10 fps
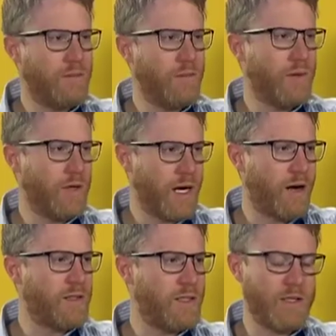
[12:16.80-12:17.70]

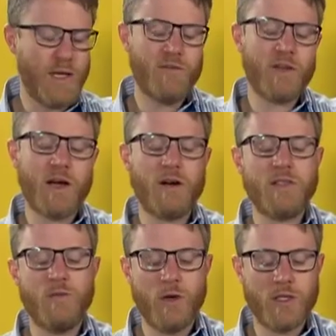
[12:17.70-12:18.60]
if the
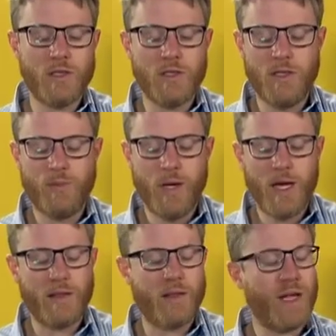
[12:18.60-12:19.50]
currency were to
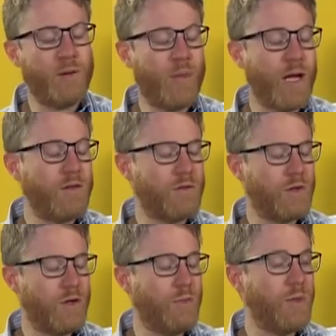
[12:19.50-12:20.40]
depeg, then that balance
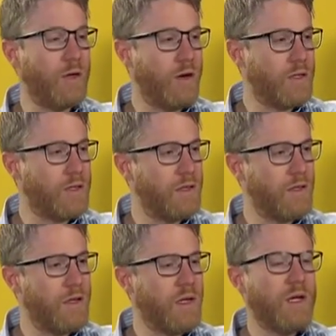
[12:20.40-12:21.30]
could be lost.
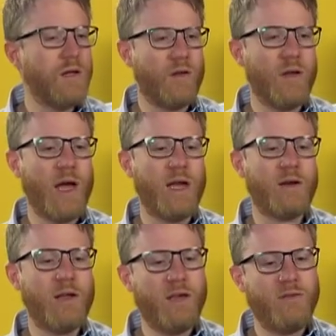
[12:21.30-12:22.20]

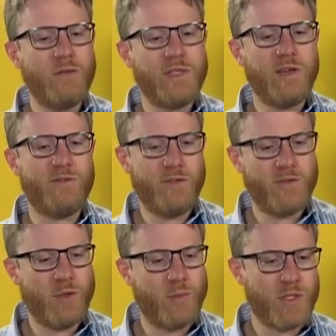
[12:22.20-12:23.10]
And if you see a
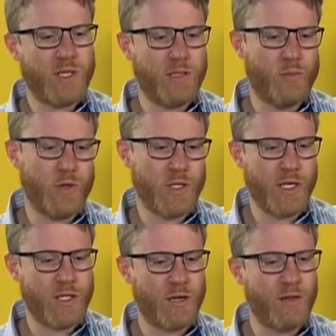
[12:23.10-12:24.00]
15%
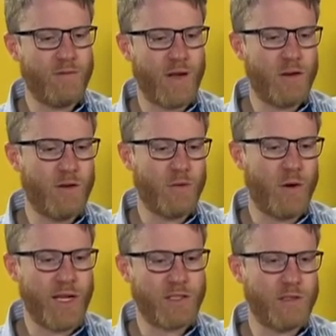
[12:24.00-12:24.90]
depreciation in the value of
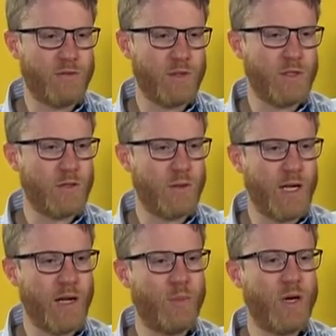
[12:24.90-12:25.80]
your assets versus your
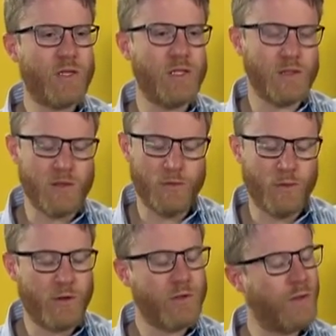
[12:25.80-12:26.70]
liabilities, it
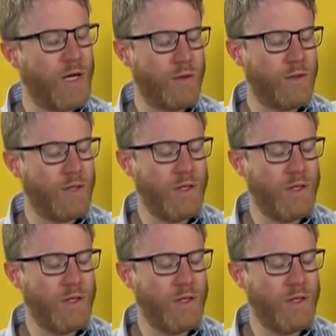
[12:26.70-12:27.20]
erodes your equity.